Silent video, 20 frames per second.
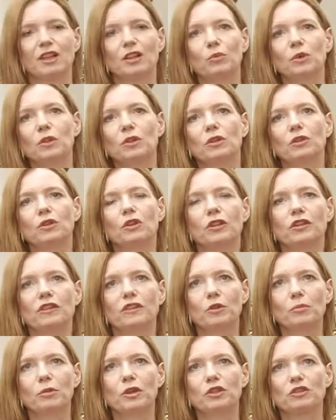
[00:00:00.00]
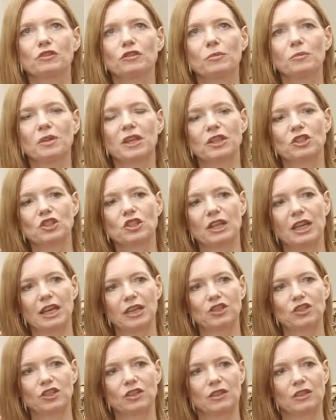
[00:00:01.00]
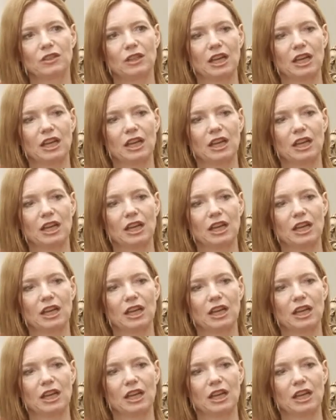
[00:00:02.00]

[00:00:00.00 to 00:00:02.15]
Well, not so much from the education,